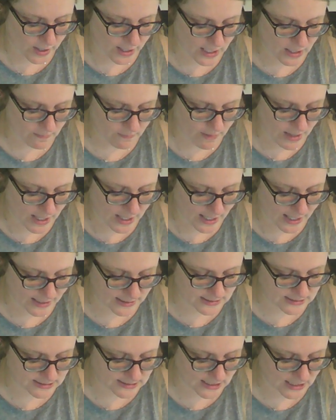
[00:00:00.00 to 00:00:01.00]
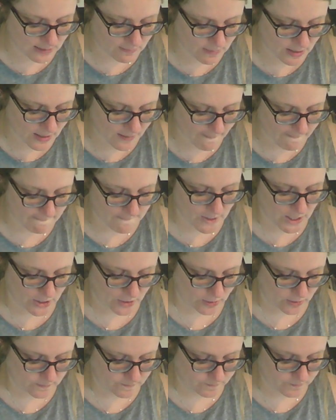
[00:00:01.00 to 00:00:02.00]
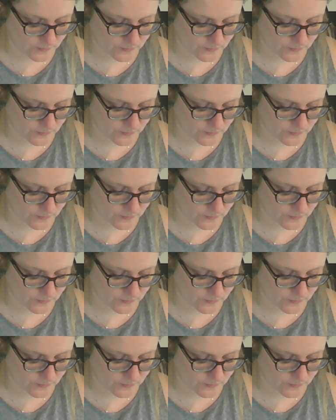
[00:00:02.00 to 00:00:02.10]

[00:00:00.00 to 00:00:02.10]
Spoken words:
going to make a cinnamon butter.